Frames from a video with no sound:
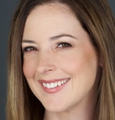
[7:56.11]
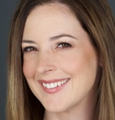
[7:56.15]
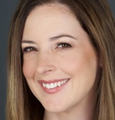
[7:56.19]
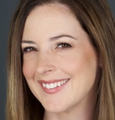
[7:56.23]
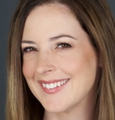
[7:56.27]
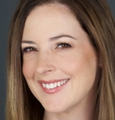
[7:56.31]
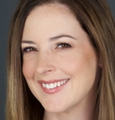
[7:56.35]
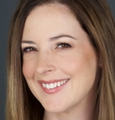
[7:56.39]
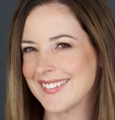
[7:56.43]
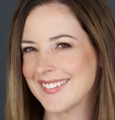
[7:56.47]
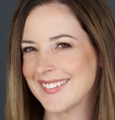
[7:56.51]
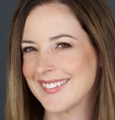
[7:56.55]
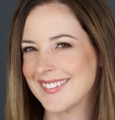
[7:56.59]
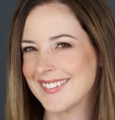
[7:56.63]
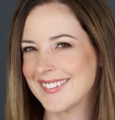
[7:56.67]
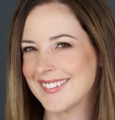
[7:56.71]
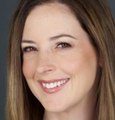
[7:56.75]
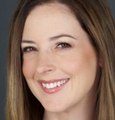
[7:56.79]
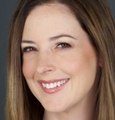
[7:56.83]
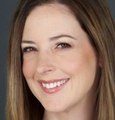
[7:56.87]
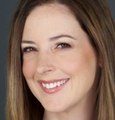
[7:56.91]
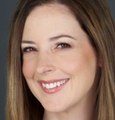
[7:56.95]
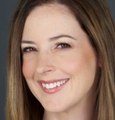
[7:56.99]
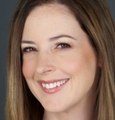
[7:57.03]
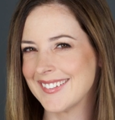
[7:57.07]

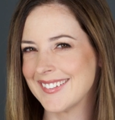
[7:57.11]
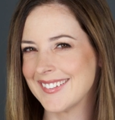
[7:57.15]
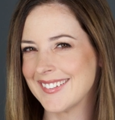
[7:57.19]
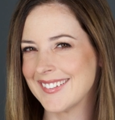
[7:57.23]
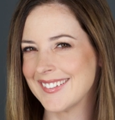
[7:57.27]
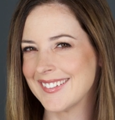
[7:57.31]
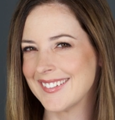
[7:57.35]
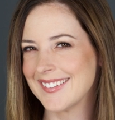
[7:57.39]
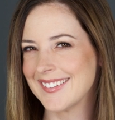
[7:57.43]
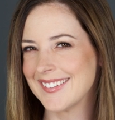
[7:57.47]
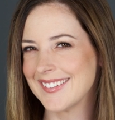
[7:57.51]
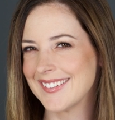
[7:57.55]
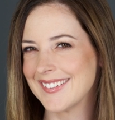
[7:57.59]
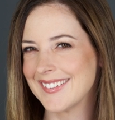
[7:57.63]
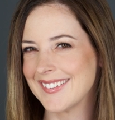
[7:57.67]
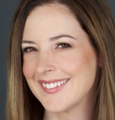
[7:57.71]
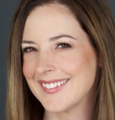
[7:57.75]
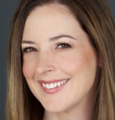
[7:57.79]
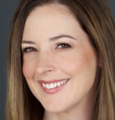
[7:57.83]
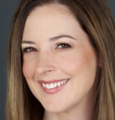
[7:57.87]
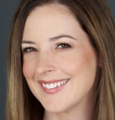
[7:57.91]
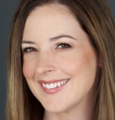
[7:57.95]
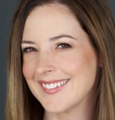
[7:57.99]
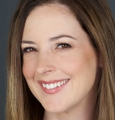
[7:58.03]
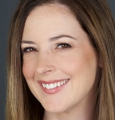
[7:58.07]

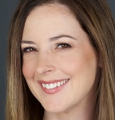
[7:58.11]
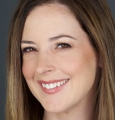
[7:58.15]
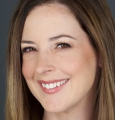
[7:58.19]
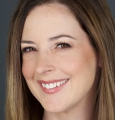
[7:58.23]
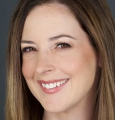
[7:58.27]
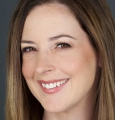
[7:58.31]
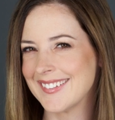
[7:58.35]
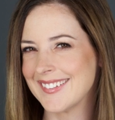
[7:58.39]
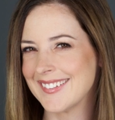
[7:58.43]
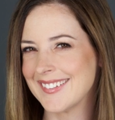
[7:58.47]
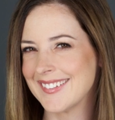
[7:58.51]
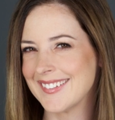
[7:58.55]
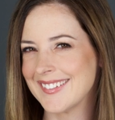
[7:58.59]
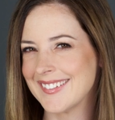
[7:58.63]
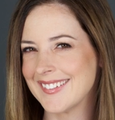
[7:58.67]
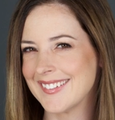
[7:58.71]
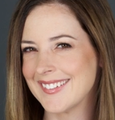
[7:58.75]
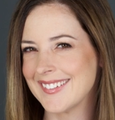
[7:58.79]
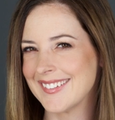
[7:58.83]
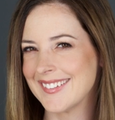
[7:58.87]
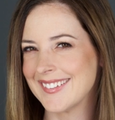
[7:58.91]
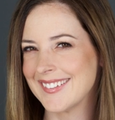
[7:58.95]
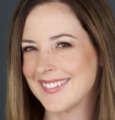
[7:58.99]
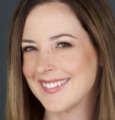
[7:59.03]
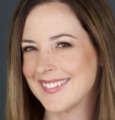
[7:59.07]

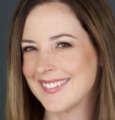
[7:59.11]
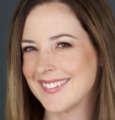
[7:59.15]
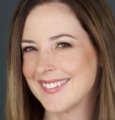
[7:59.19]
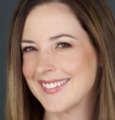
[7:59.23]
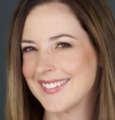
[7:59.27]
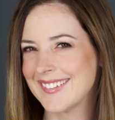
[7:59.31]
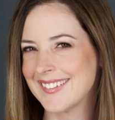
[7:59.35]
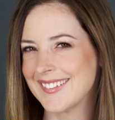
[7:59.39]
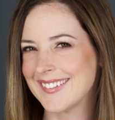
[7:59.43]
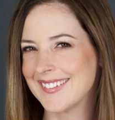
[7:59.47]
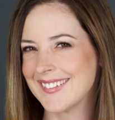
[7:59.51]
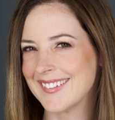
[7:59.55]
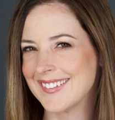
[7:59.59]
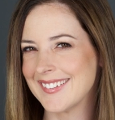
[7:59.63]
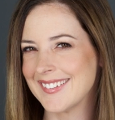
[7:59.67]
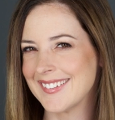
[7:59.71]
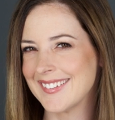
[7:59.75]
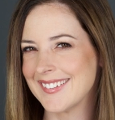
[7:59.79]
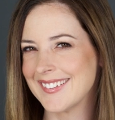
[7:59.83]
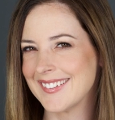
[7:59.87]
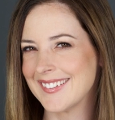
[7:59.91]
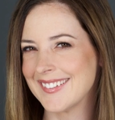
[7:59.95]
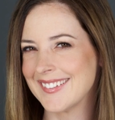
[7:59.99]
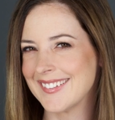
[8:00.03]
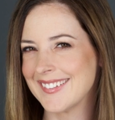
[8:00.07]

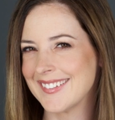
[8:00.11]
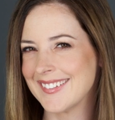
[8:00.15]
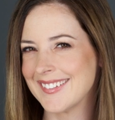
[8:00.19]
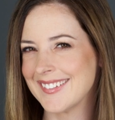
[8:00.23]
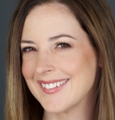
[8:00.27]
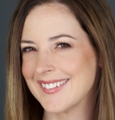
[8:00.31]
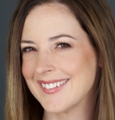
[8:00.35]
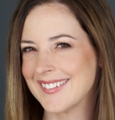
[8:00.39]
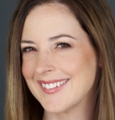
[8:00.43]
(not speaking)